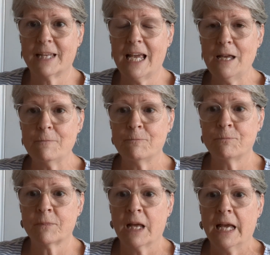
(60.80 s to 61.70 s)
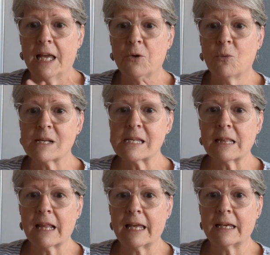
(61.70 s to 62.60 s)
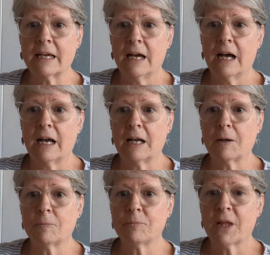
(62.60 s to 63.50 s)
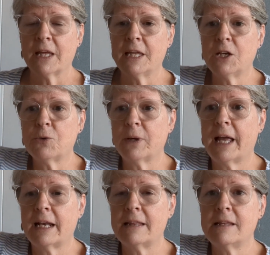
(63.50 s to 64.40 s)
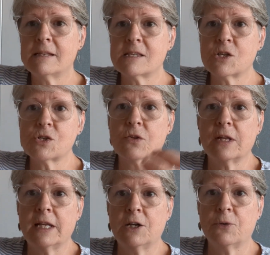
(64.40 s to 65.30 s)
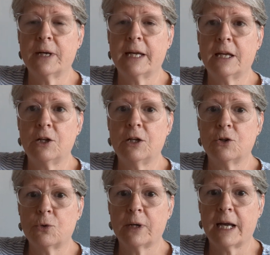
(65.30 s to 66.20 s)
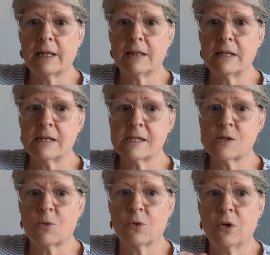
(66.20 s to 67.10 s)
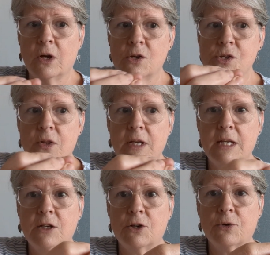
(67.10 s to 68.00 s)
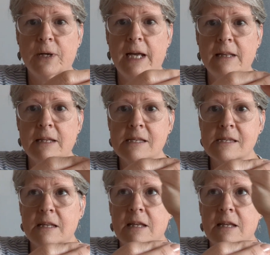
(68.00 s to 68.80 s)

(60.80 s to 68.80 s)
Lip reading: Okay? It wasn't like he created this so that he could create this, or so that he could create this and